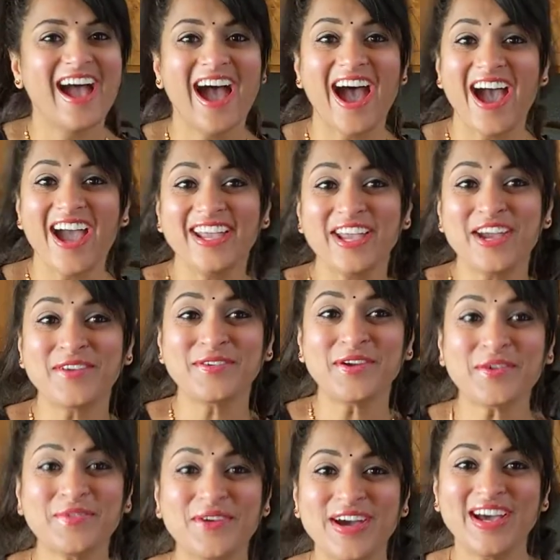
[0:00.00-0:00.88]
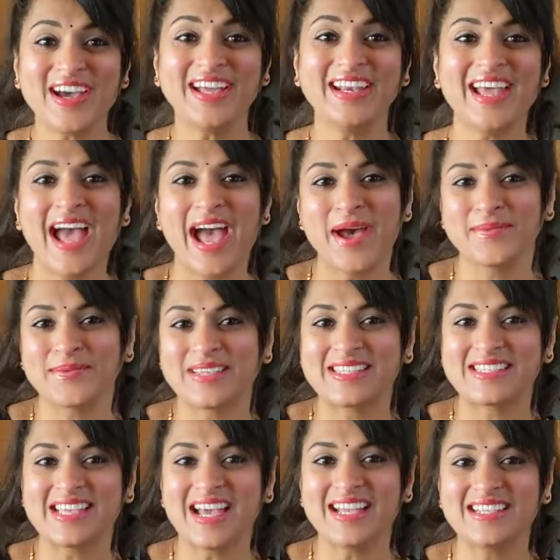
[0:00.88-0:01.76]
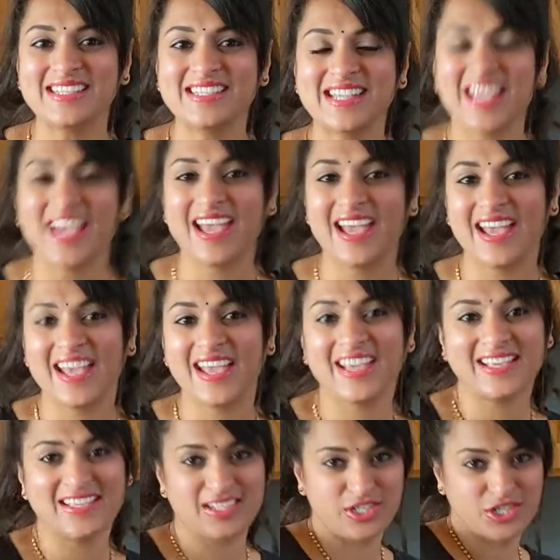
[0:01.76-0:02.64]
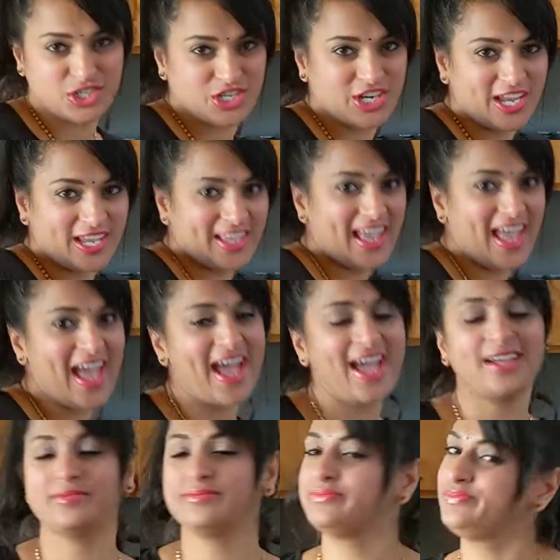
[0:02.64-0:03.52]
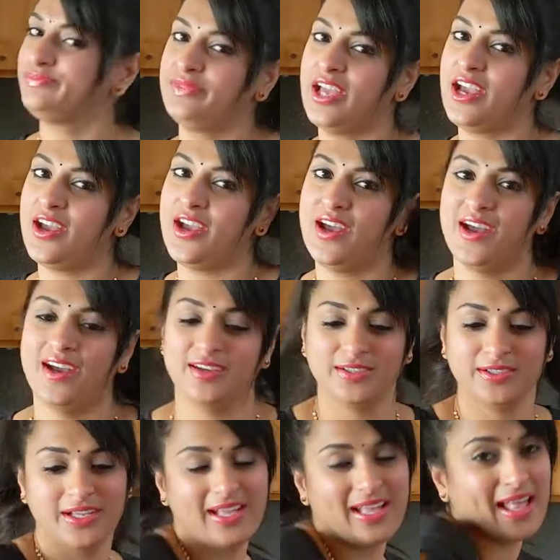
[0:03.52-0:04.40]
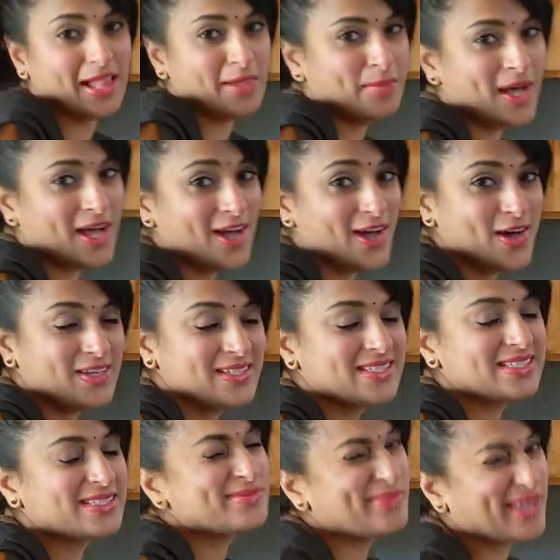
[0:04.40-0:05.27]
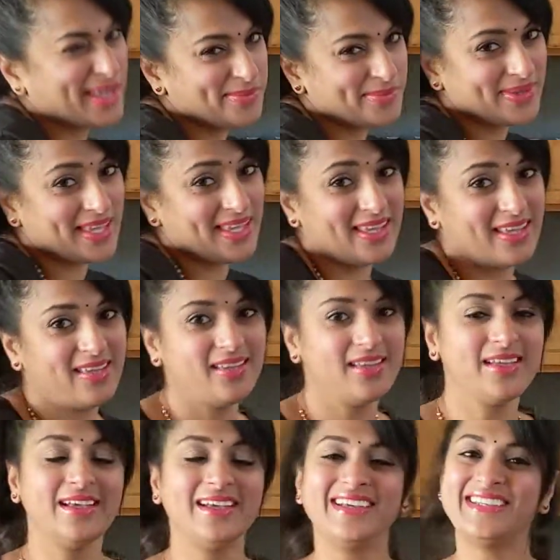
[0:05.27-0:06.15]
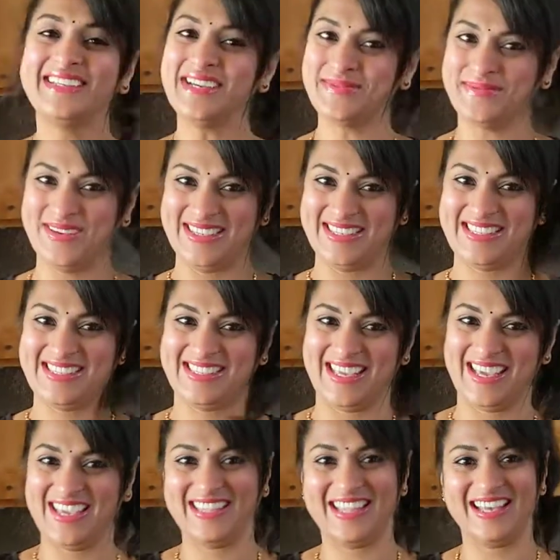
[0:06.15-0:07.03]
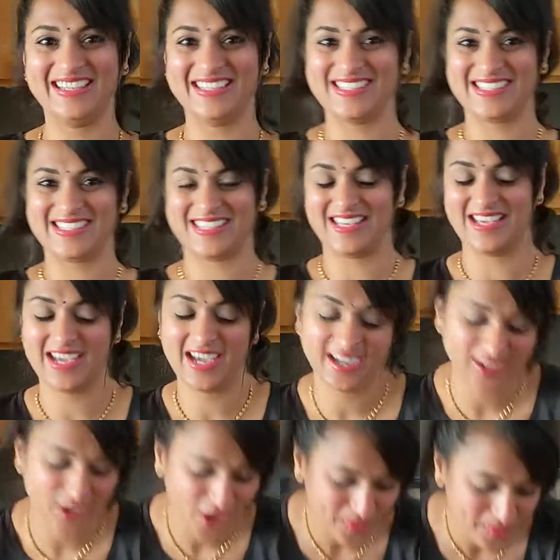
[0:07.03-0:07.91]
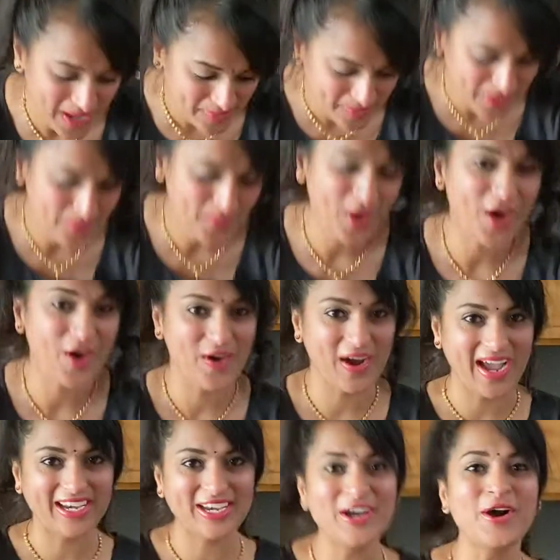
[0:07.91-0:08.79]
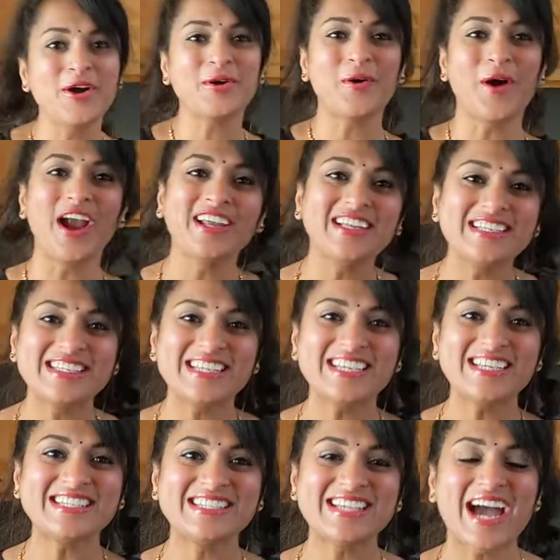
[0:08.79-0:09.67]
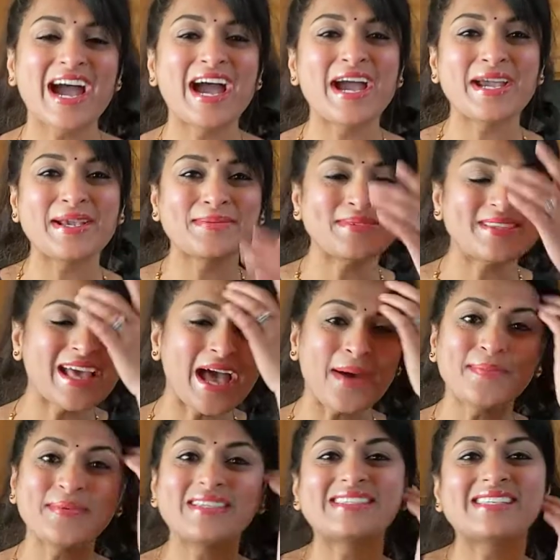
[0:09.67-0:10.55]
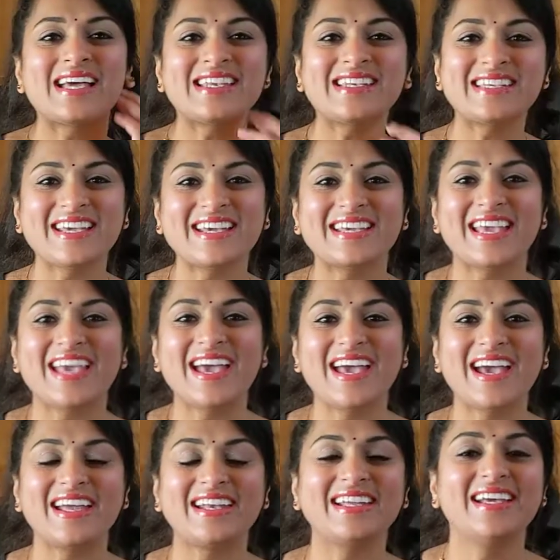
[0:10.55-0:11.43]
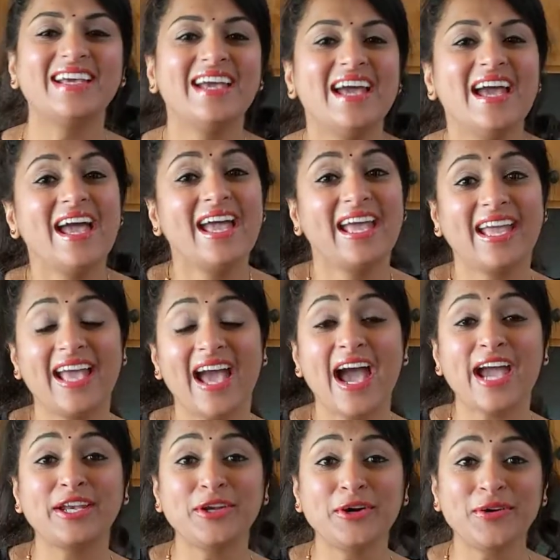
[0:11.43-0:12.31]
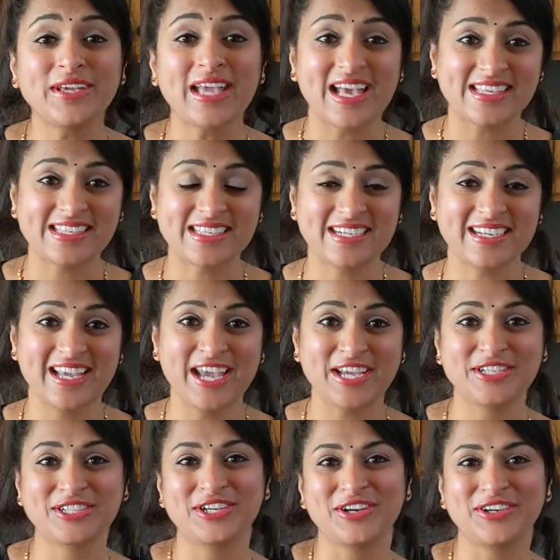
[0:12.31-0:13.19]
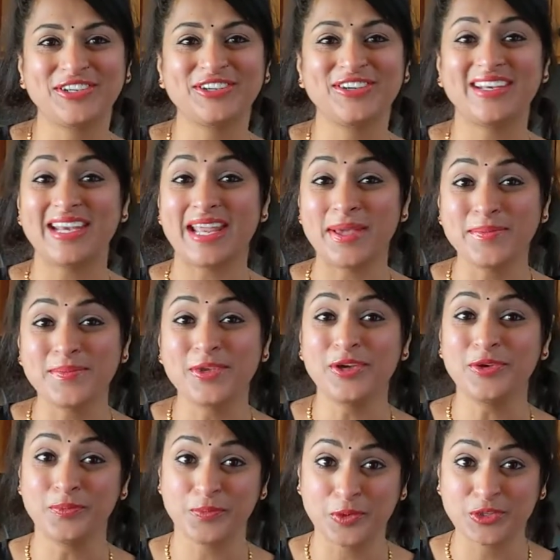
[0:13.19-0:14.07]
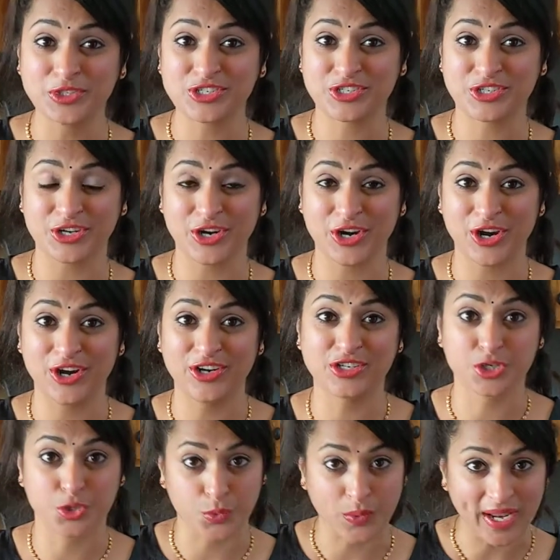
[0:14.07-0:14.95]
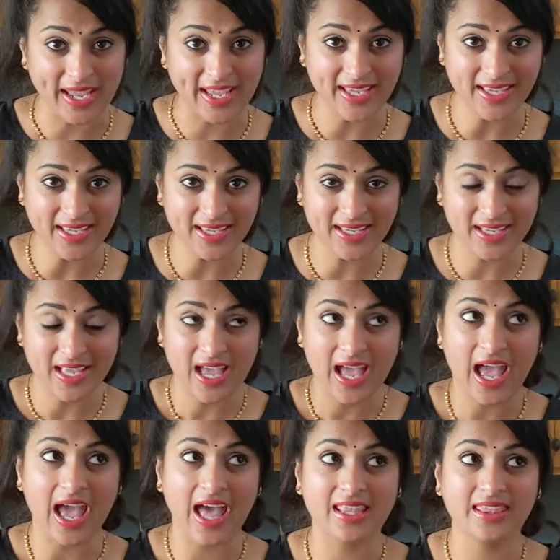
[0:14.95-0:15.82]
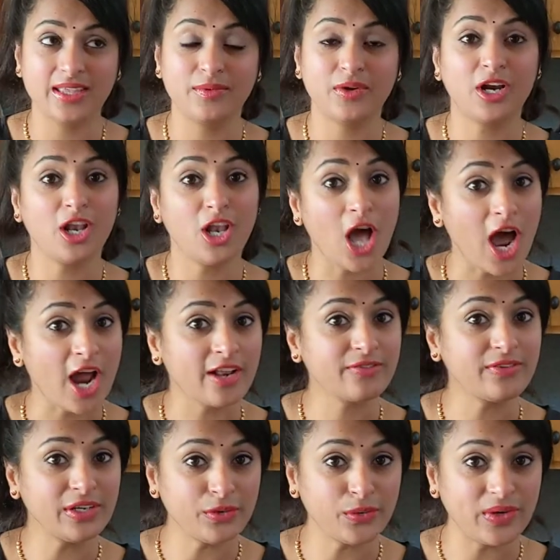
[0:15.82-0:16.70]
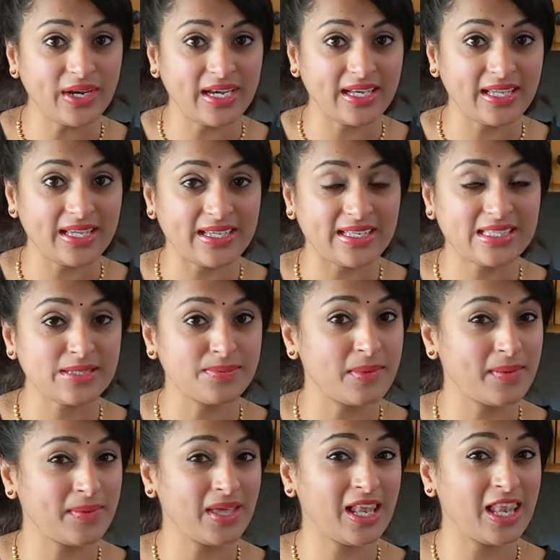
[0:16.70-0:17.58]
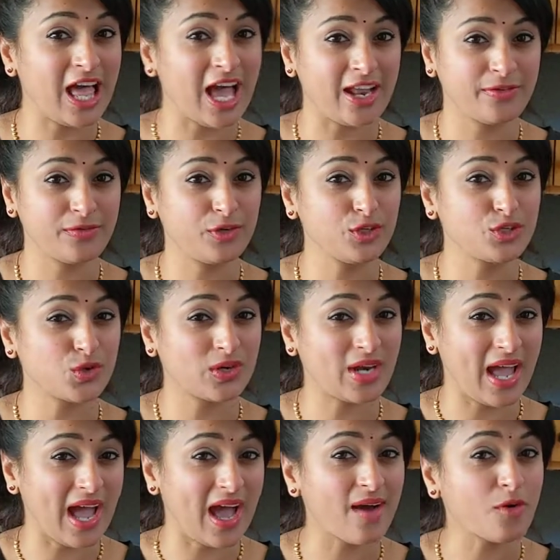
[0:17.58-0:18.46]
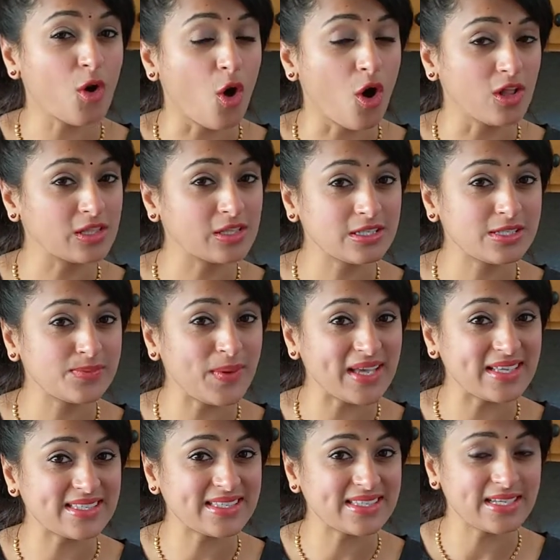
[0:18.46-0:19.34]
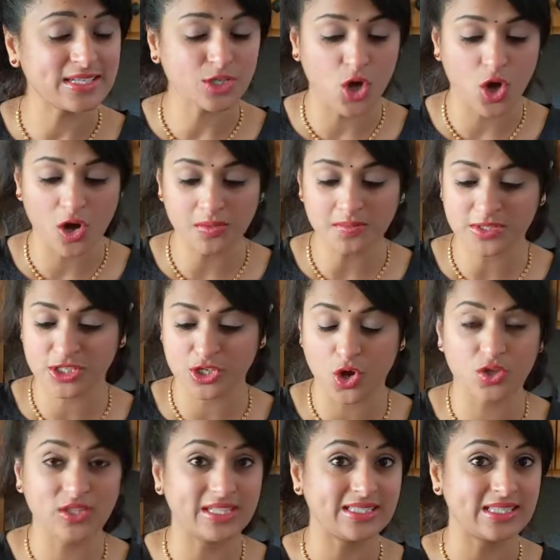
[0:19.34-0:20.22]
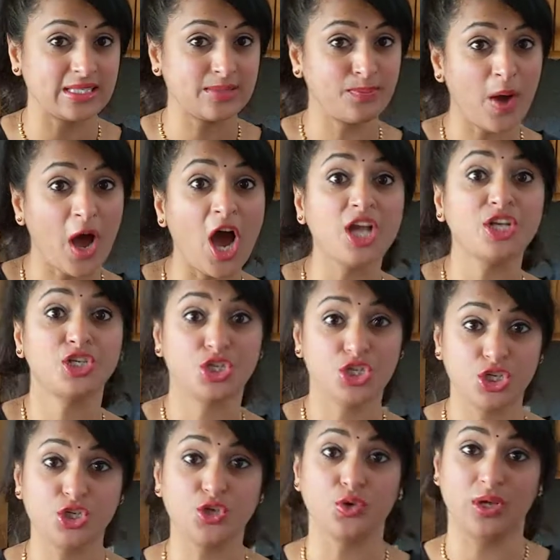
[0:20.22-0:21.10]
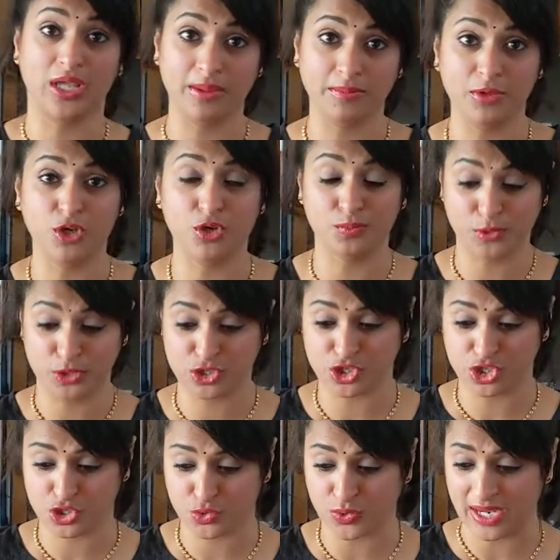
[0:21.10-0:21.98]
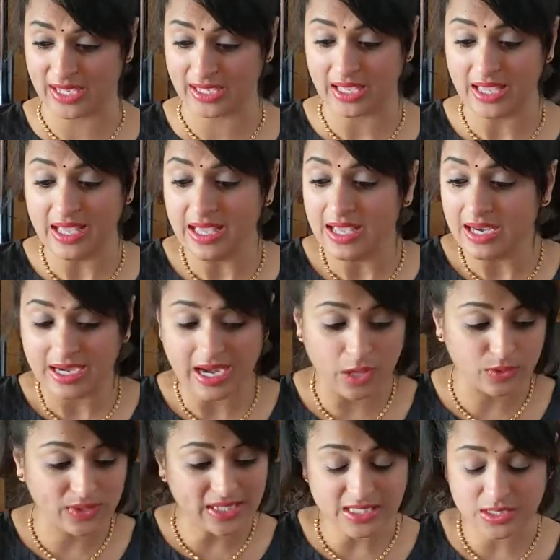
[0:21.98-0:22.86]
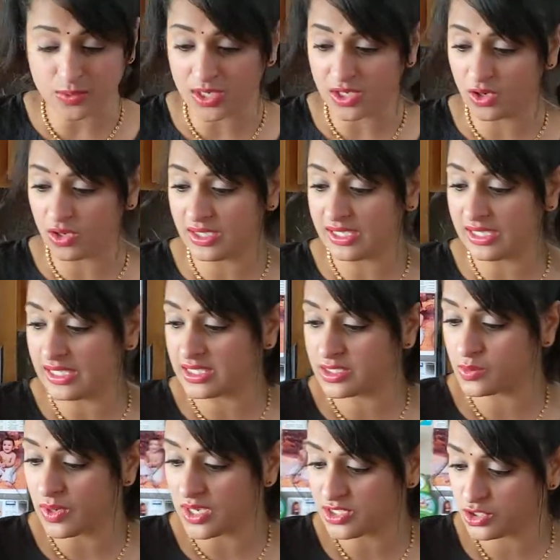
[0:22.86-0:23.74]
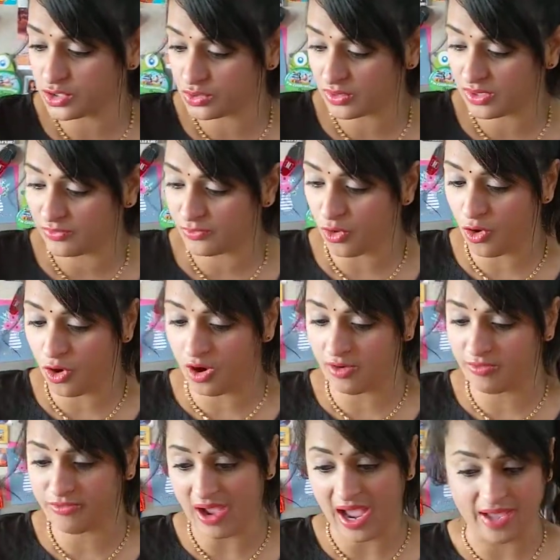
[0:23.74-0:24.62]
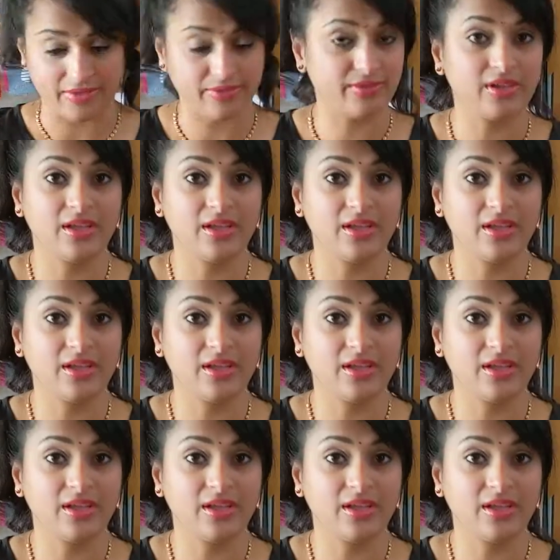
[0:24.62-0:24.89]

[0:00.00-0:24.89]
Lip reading: Hi everyone, happy Sunday. Shake hand now. Elbows, maybe. Namaste, that looks good. Or maybe bow. I know quarantine times. Happy Sunday again. Hey, I know yesterday I showed you an immune booster drink and there were a lot of ingredients. Maybe a lot of you don't have all those spices at home. So this is part 2 immune booster drink. Now this one only needs 1, 2, 3, 4, 5.